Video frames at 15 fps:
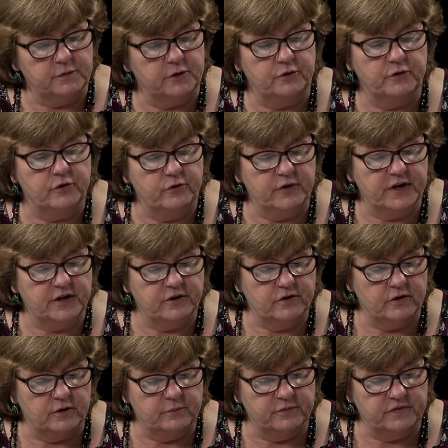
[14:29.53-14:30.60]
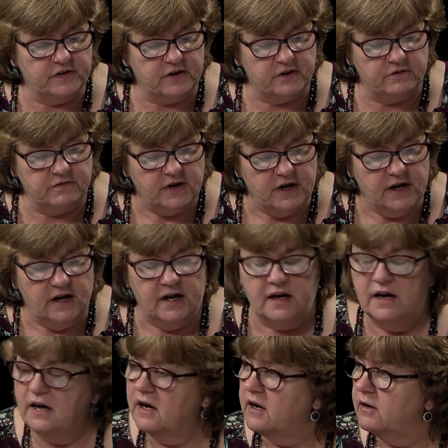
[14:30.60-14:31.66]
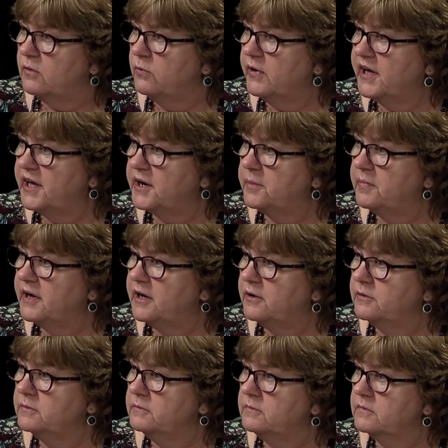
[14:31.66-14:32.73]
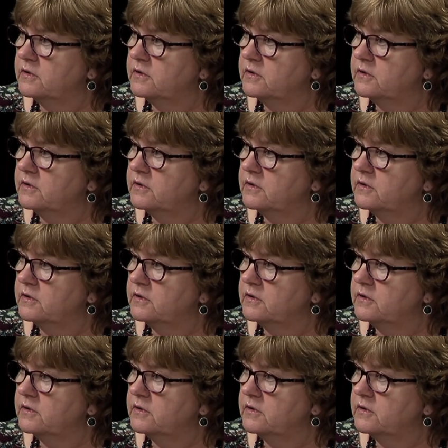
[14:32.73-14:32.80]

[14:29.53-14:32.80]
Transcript: we were doing in terms of uh, we had about